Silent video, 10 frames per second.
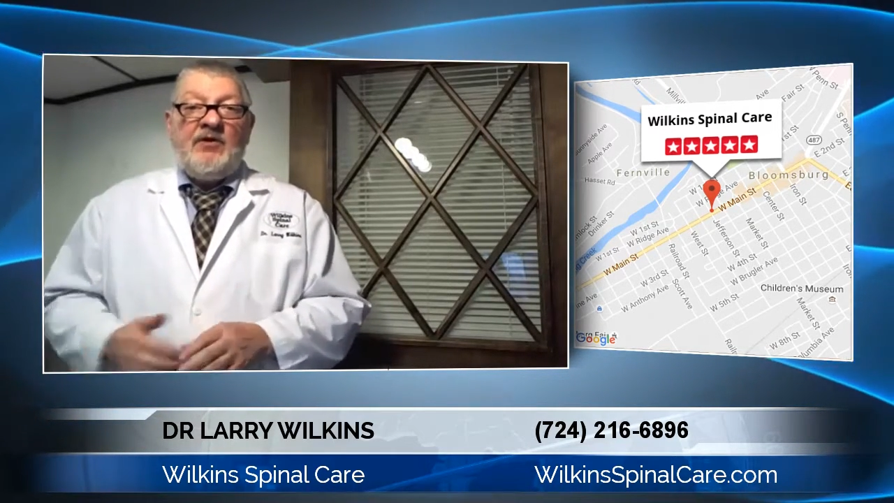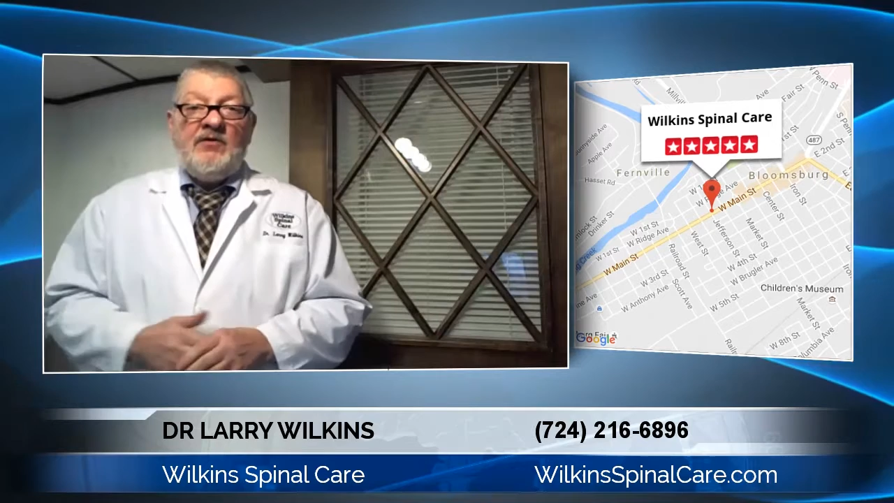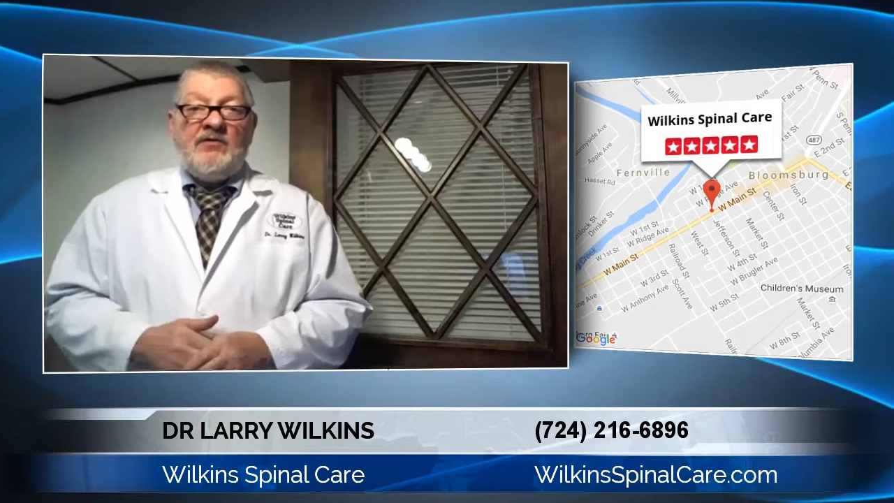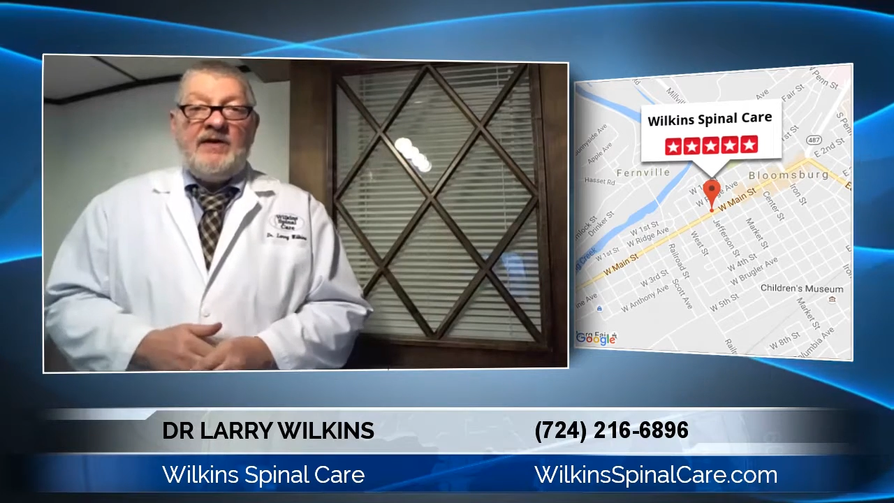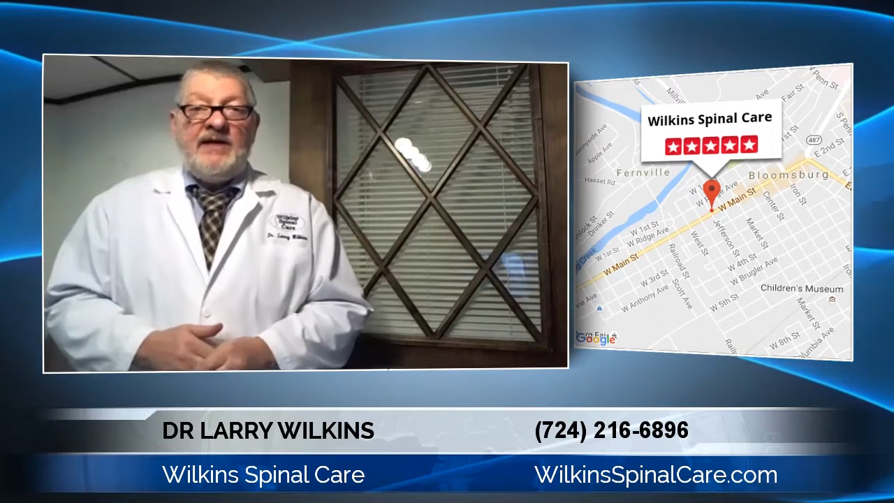
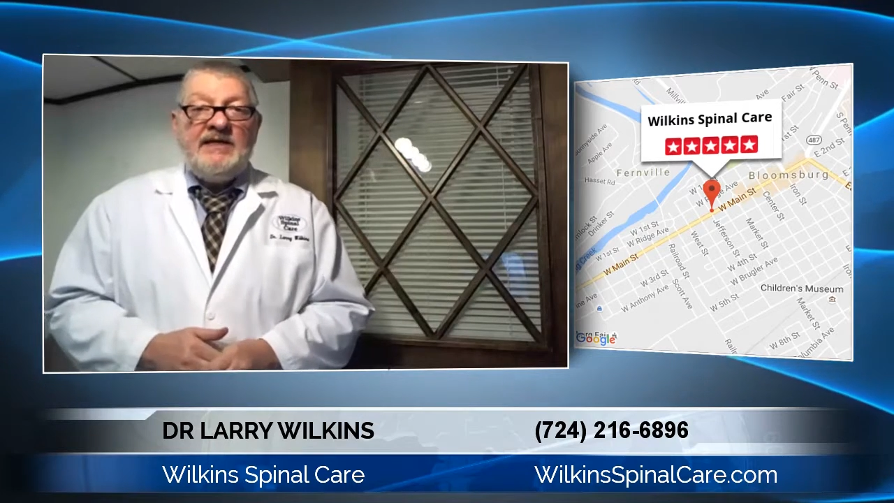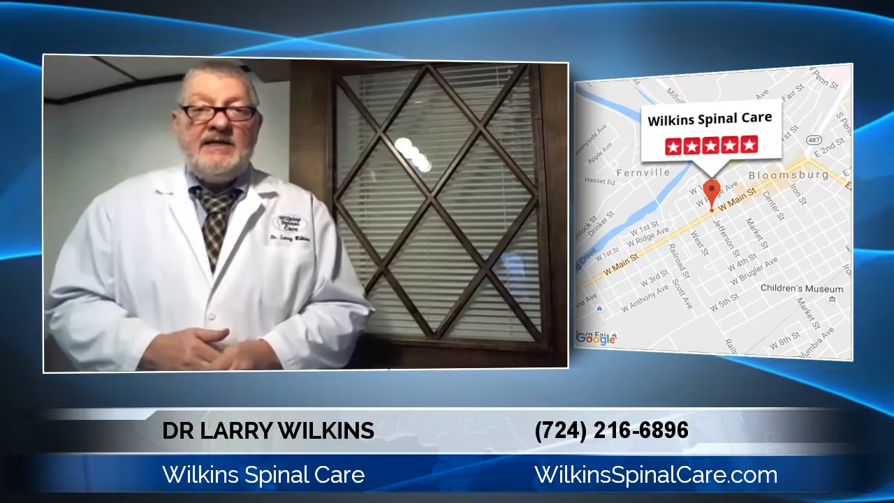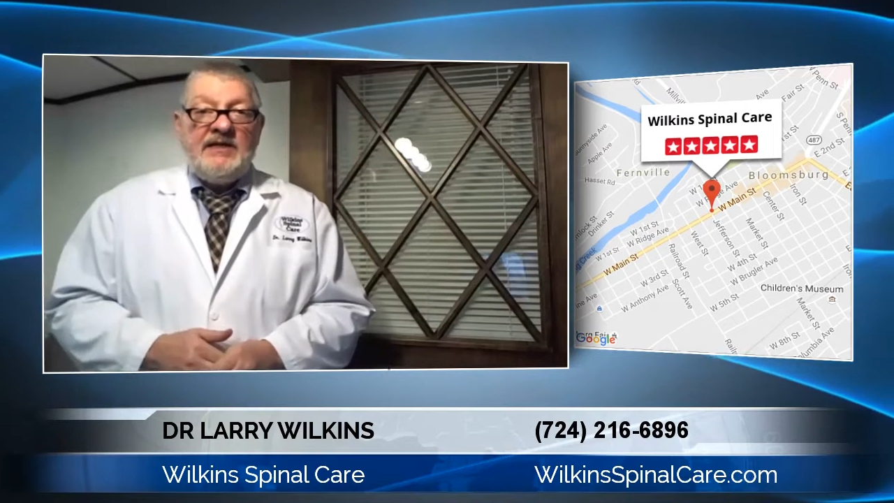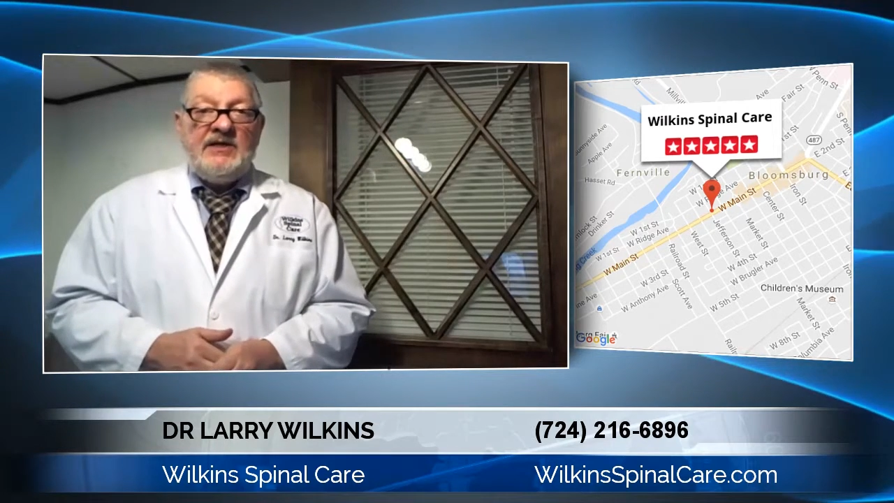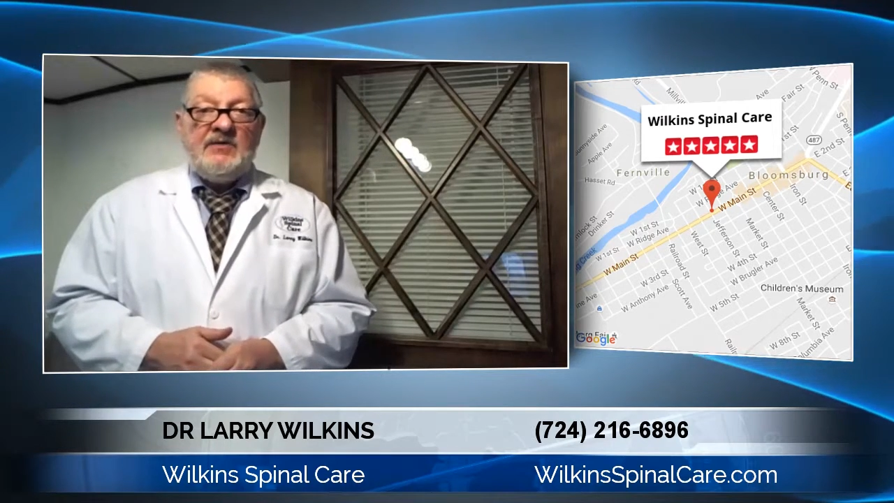over an
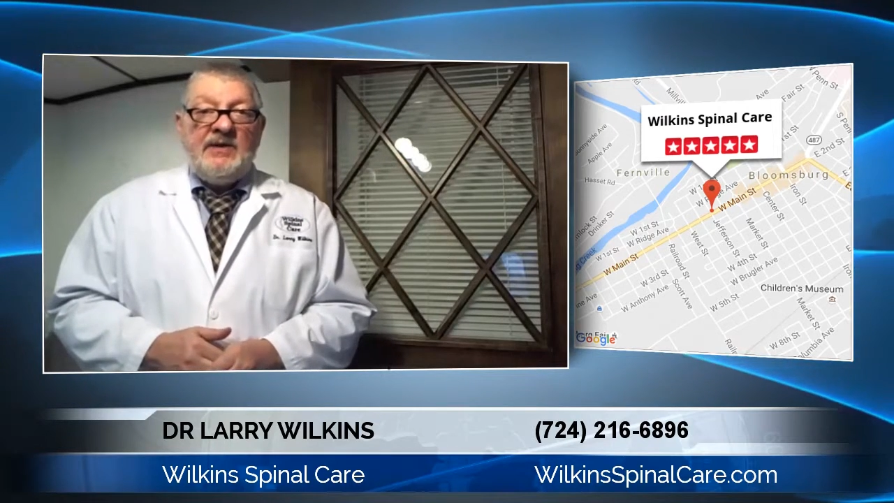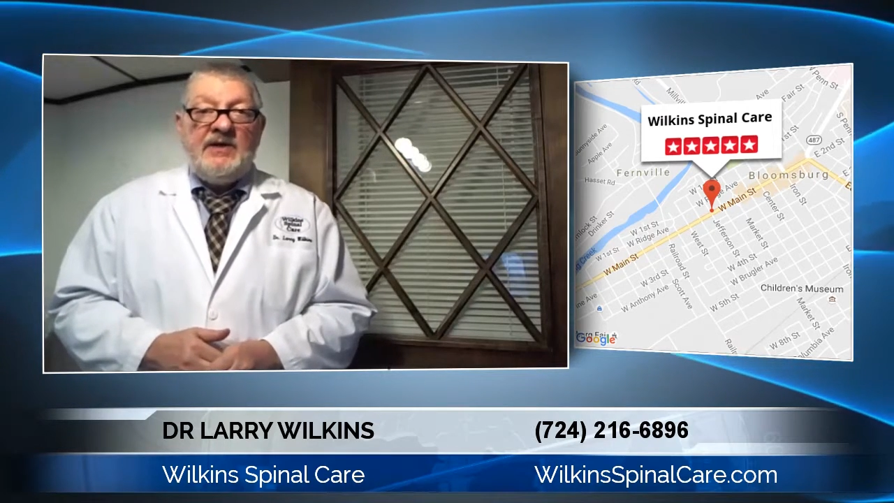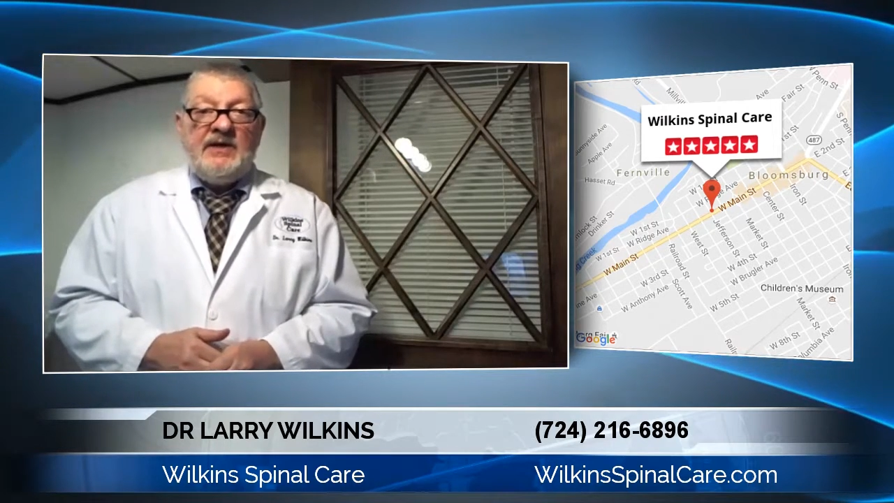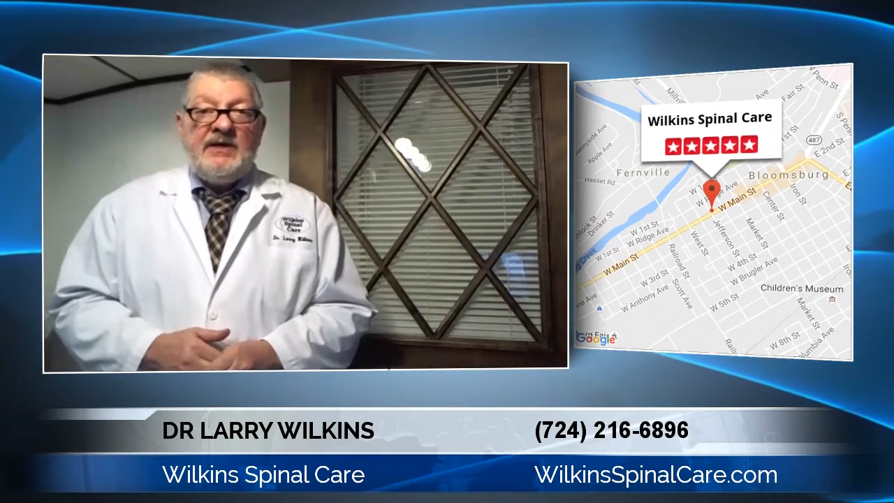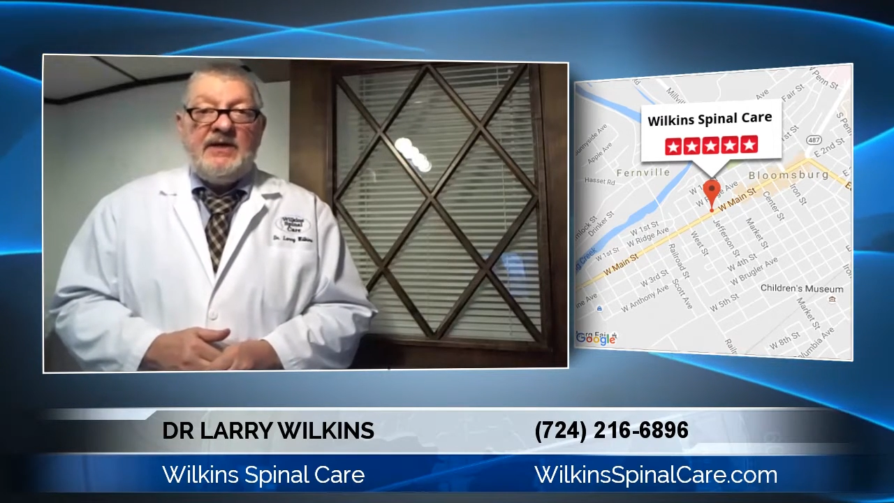eighteen year
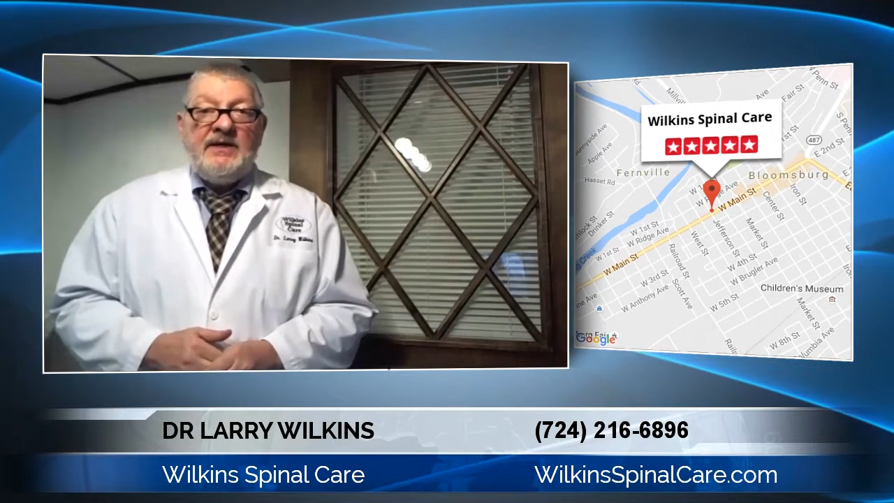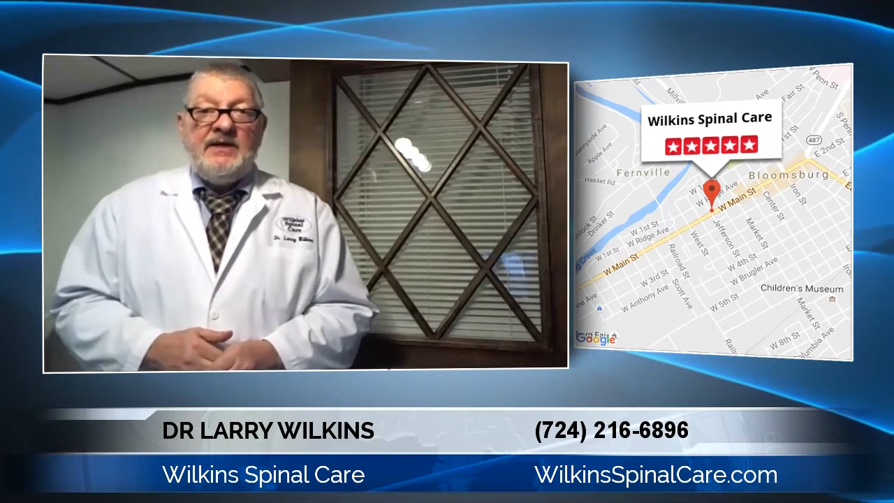period.